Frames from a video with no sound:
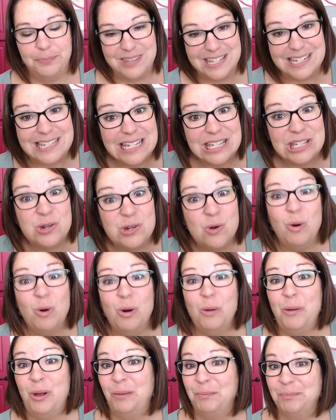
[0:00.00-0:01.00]
This is
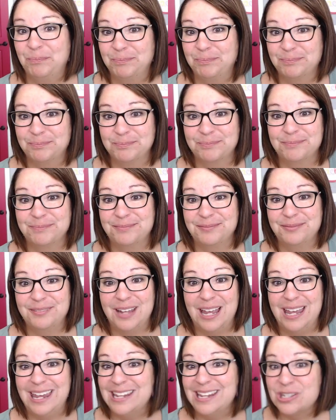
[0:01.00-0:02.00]
normal.
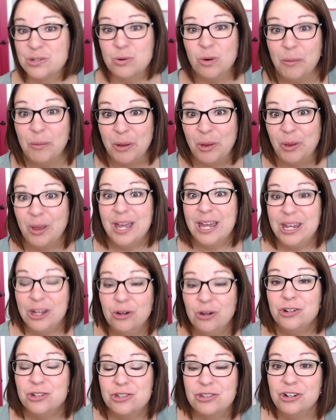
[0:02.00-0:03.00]
It's normal.
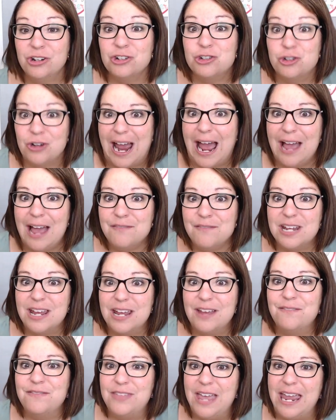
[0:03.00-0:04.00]
Your, their
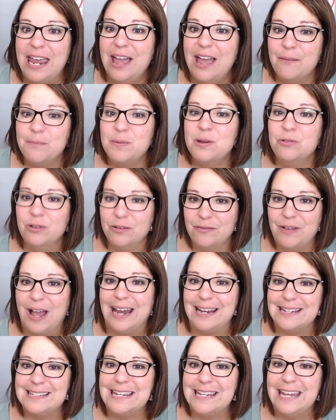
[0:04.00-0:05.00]
draft, if they have been
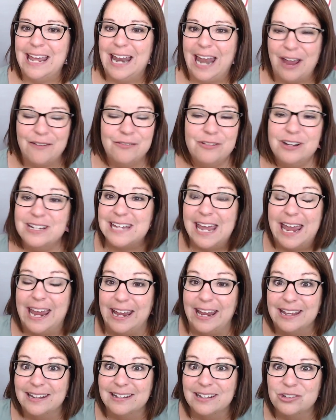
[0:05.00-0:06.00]
revising it every
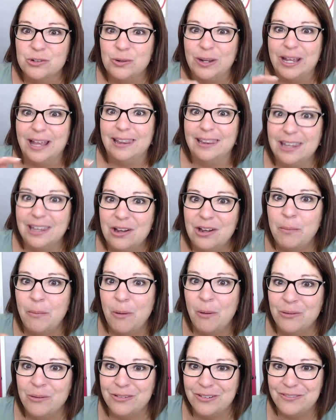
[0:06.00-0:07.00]
day, doing a little
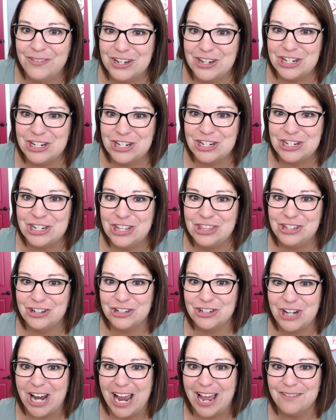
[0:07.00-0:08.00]
more revision to their
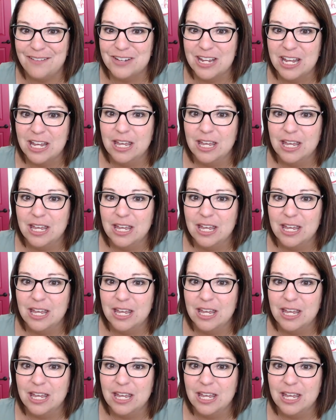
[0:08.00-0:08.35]
draft,